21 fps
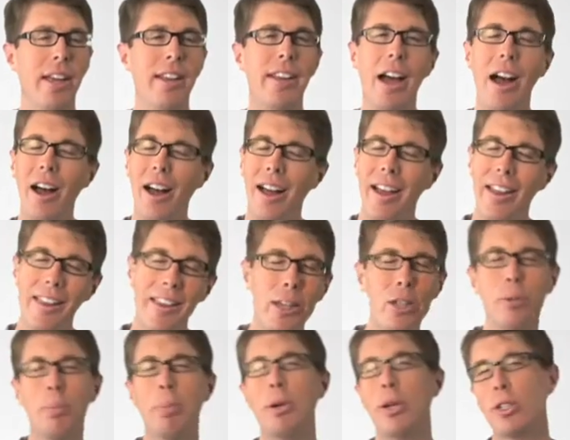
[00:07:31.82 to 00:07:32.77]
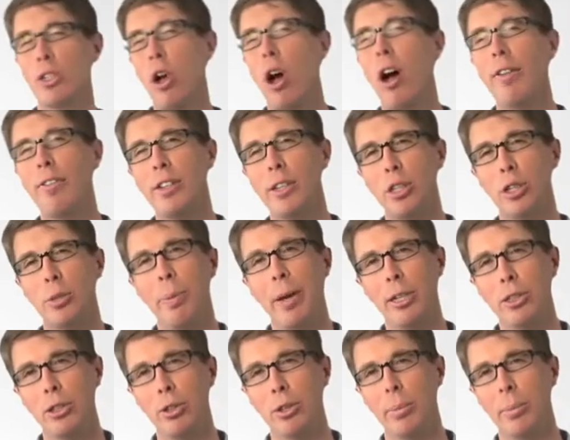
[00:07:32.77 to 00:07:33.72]
Now, this book's awfully
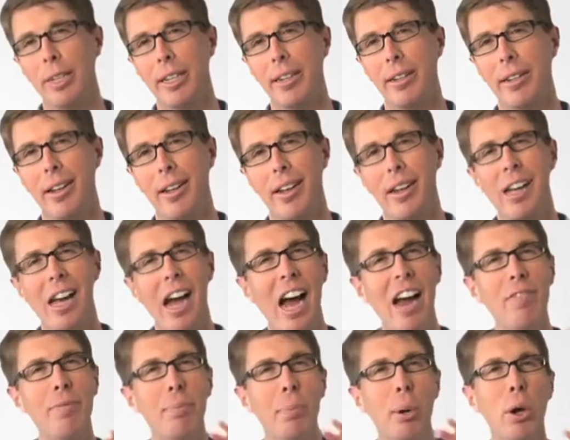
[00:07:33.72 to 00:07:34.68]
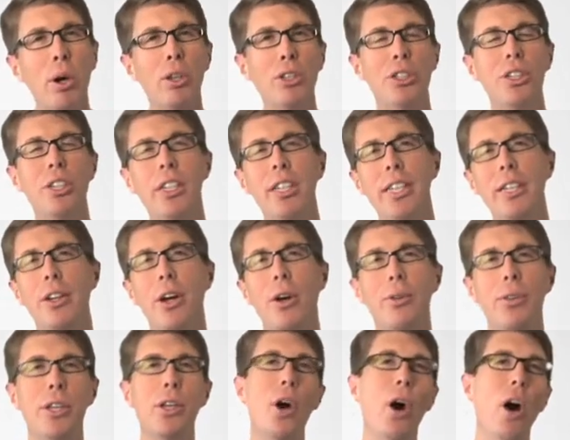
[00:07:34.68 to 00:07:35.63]
special to me. I've personally
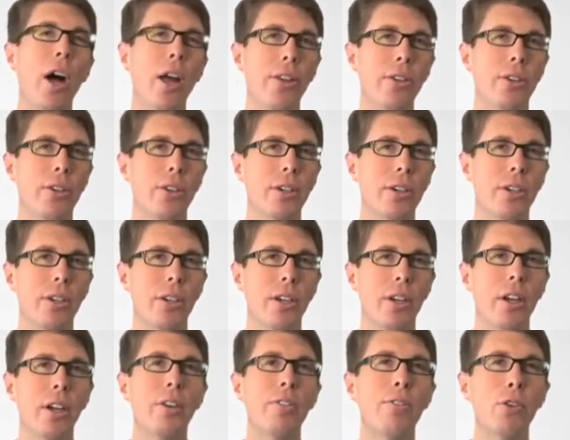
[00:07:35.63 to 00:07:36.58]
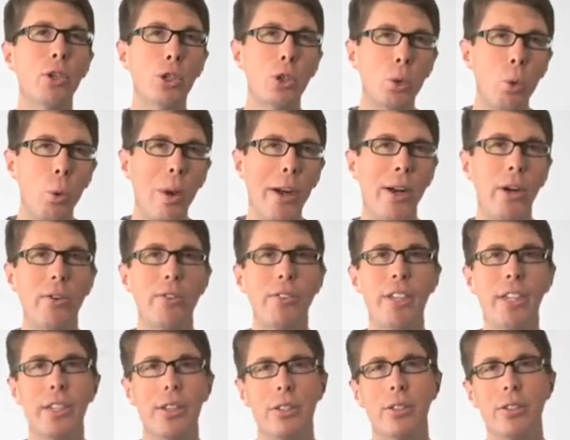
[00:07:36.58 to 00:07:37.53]
known the author for 12
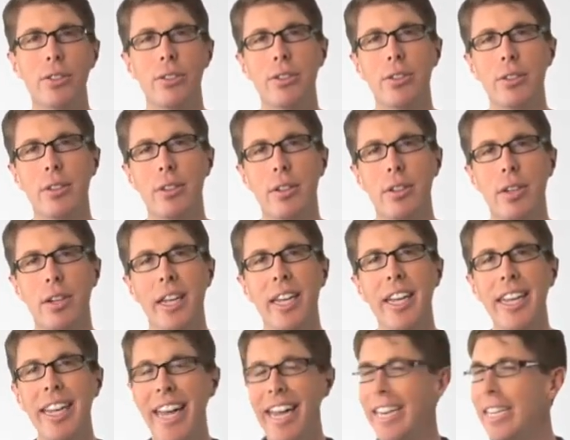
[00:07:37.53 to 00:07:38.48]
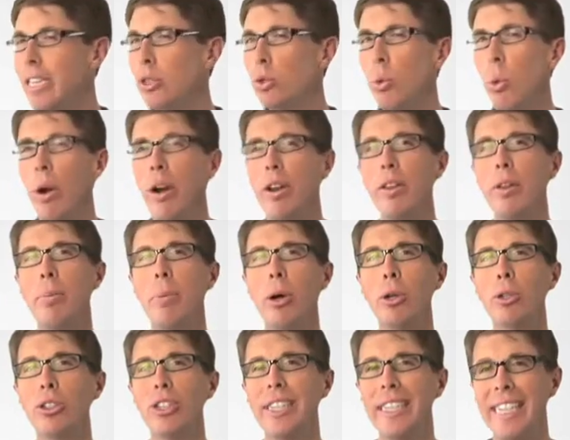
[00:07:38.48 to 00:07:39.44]
years, and he's one of the
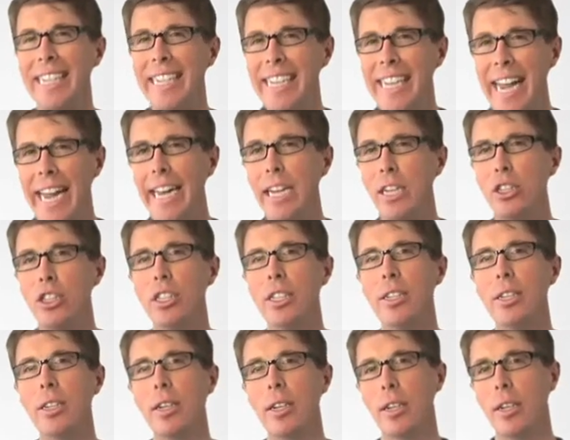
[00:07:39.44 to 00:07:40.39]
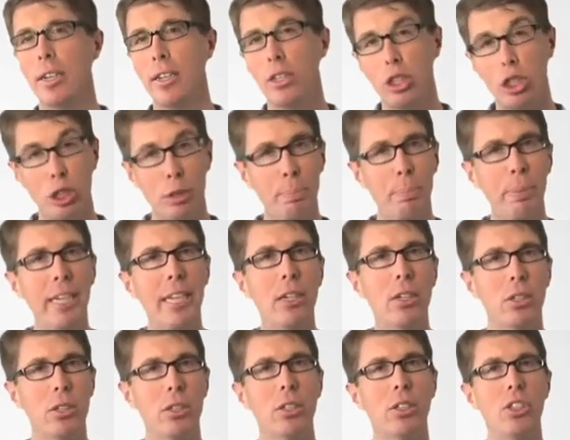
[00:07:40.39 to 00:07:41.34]
most engaging
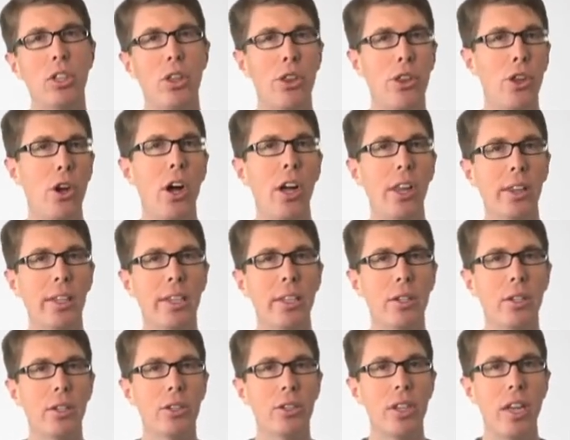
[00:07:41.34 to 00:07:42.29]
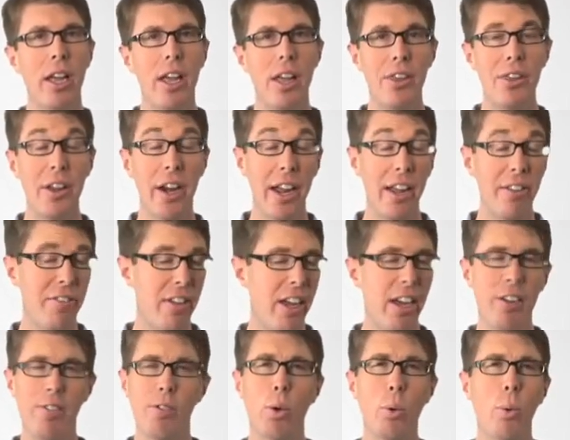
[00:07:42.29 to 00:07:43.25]
speakers and thought leaders that I have
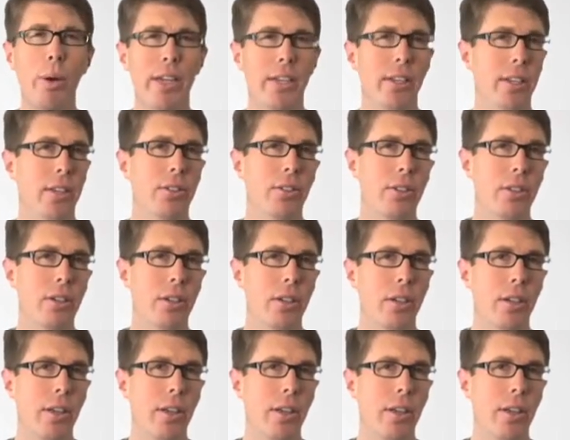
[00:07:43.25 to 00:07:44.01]
ever witnessed.